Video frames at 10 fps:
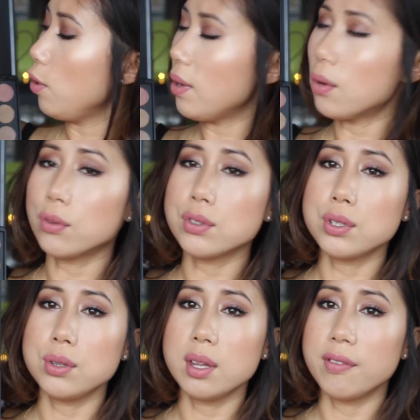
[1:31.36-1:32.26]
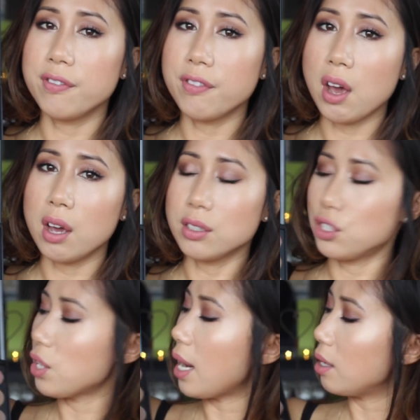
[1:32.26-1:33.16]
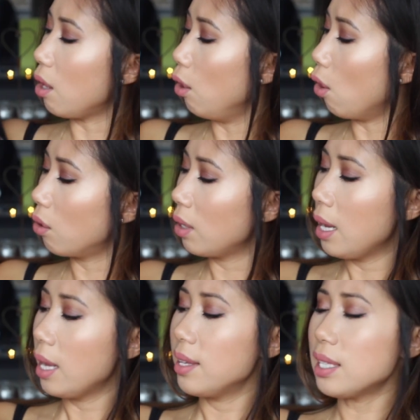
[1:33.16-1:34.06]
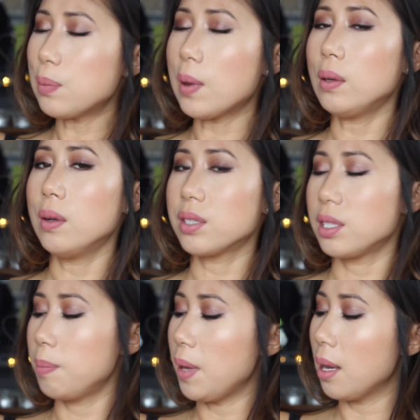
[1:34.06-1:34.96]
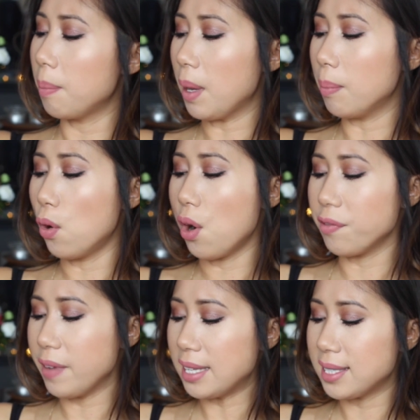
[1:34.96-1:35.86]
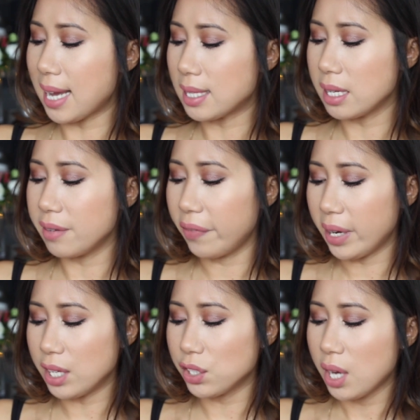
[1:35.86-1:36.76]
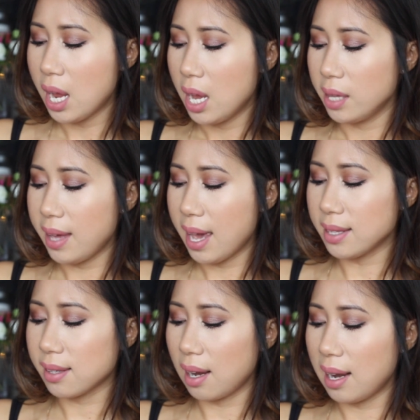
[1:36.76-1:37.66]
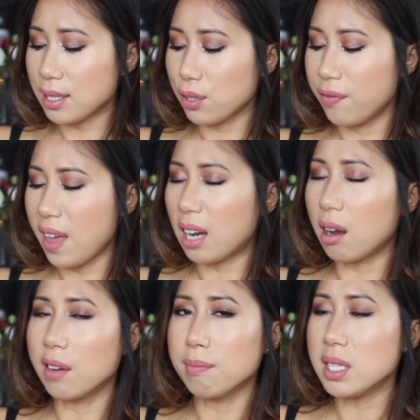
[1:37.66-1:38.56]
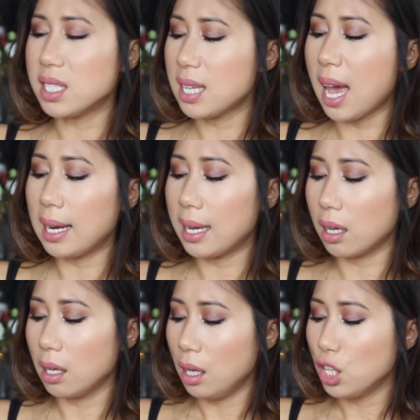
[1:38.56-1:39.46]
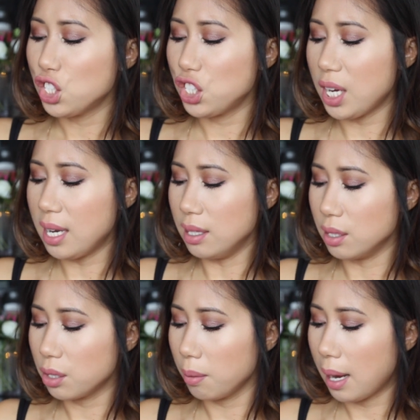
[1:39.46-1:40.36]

Moving on to the third shade along, this one looks to be a bit more of a satin finish. There's less of that kind of metallic sheen to